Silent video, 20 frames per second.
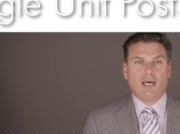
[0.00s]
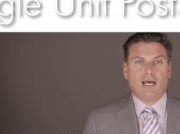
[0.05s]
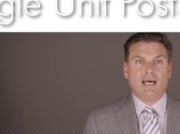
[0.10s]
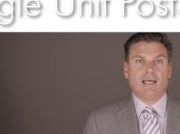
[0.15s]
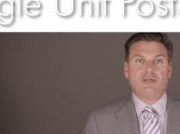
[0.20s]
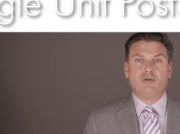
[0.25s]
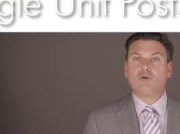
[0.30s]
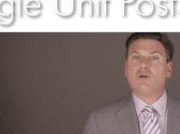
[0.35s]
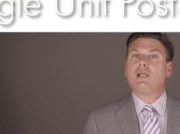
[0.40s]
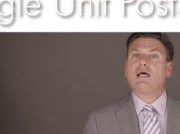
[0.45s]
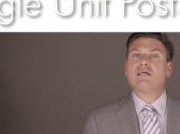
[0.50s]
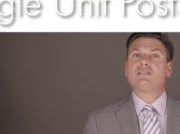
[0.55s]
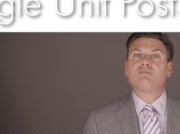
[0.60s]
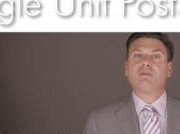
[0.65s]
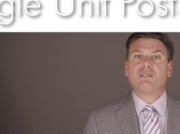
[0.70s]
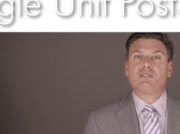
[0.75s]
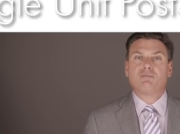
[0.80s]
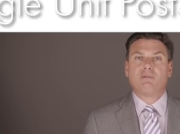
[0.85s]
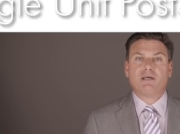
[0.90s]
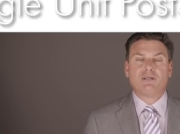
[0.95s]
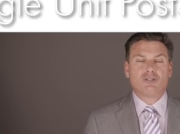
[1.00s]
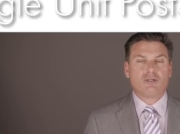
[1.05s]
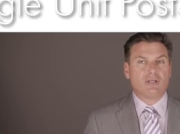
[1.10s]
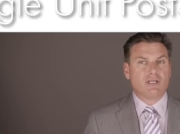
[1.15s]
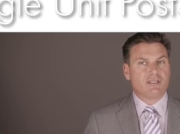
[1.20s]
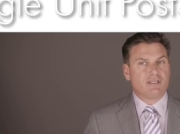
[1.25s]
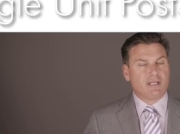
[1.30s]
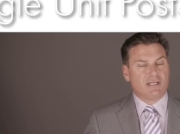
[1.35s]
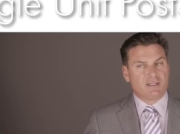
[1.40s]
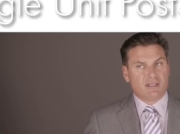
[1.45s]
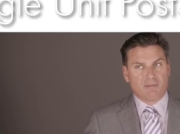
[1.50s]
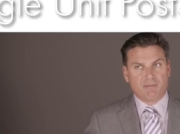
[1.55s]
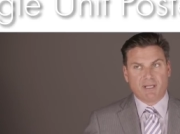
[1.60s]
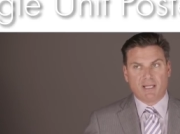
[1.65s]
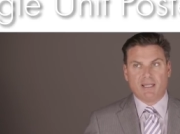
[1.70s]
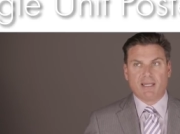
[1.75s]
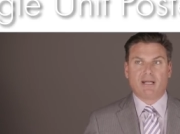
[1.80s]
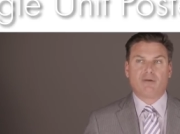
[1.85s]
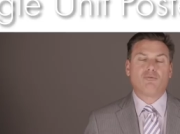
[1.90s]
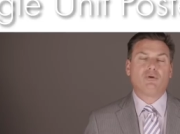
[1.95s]
I utilize my specialists. That's
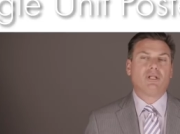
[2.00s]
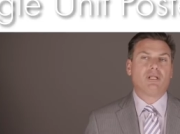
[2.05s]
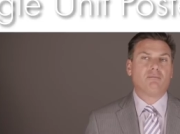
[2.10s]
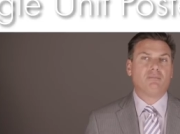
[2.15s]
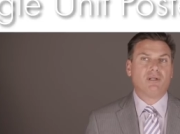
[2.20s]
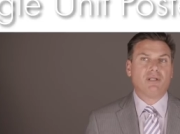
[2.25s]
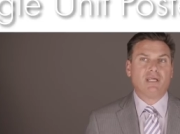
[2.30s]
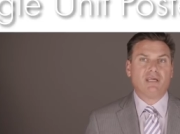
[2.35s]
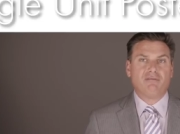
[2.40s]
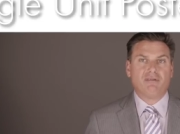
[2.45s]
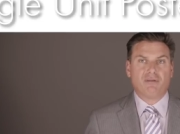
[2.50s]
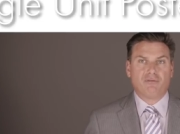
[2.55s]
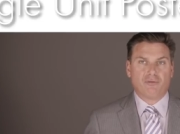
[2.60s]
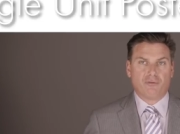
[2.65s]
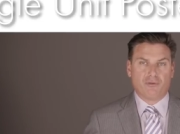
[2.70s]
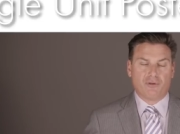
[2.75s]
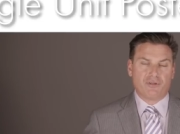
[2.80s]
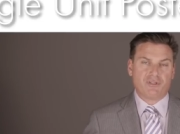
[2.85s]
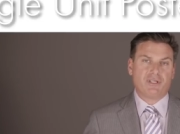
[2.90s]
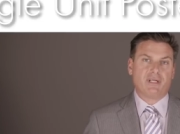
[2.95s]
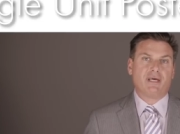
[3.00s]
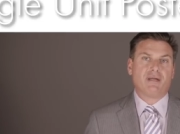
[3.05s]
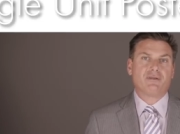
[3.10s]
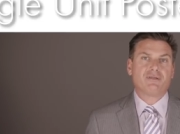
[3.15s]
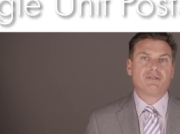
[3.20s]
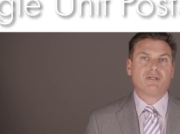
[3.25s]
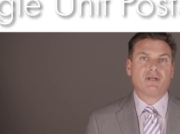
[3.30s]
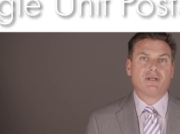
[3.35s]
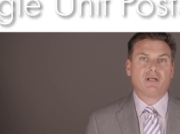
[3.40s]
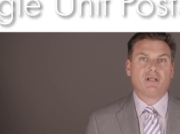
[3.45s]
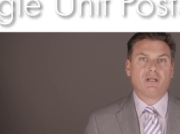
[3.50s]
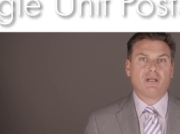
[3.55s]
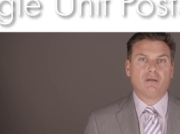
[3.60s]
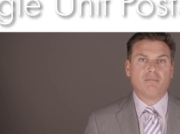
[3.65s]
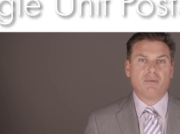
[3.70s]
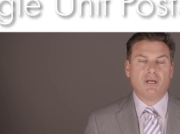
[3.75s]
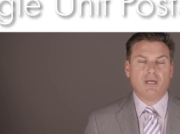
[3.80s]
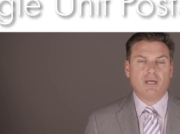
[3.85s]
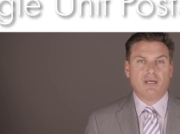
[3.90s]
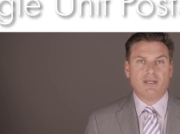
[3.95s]
something that I really believe in through the Seattle Study
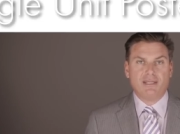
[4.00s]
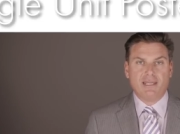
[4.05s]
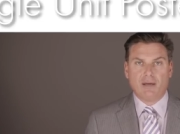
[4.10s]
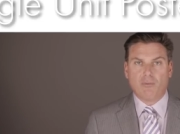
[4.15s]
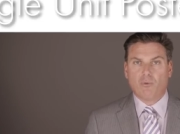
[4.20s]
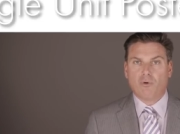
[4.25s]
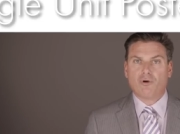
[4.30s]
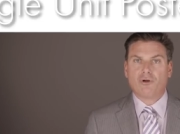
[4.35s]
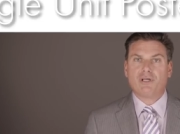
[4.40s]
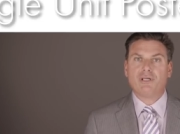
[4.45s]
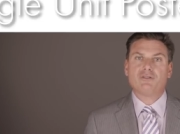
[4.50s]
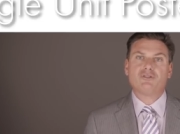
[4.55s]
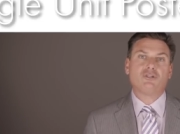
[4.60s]
Club Network,